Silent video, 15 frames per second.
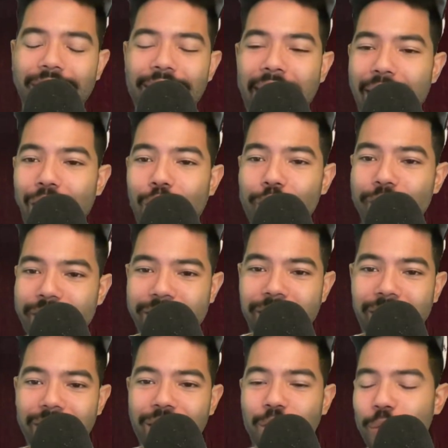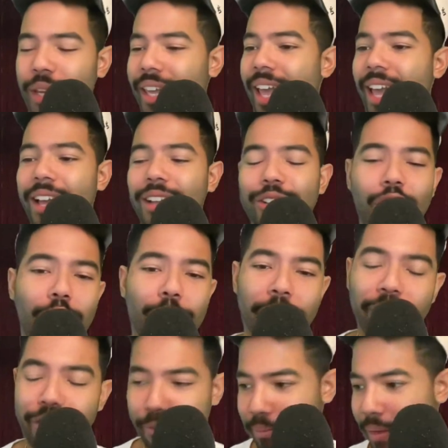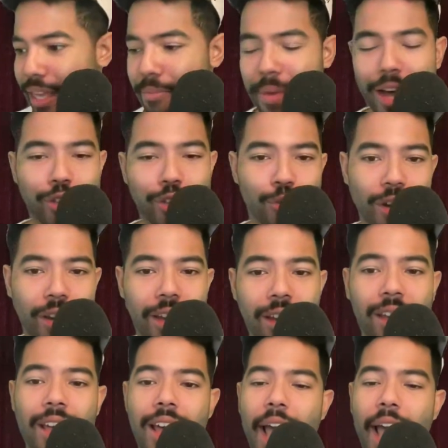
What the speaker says: now all of a sudden we can't talk about the Mickey Mouse ring.